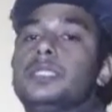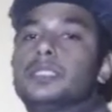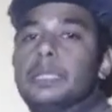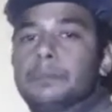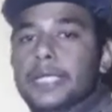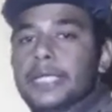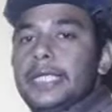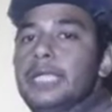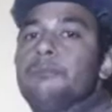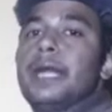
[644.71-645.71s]

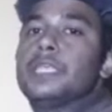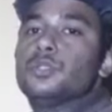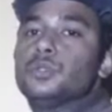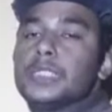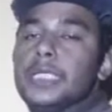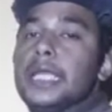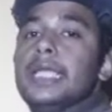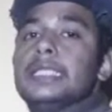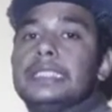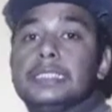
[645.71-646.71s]
separated by using
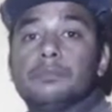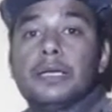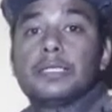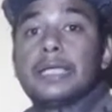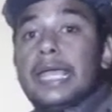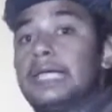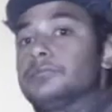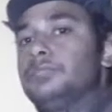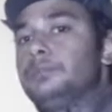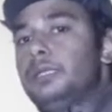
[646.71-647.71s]
this method, as
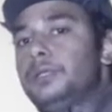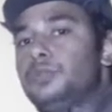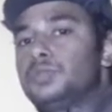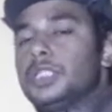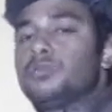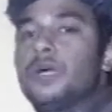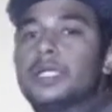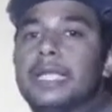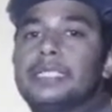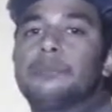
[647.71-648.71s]
we will be using
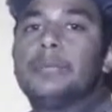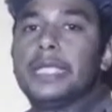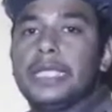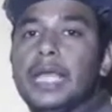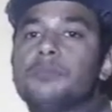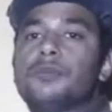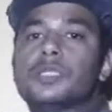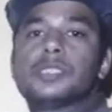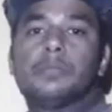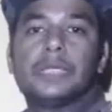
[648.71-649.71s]
water as a media for
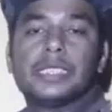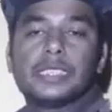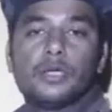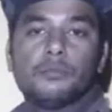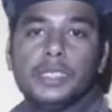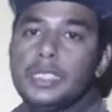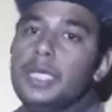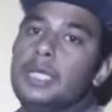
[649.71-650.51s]
the separation of the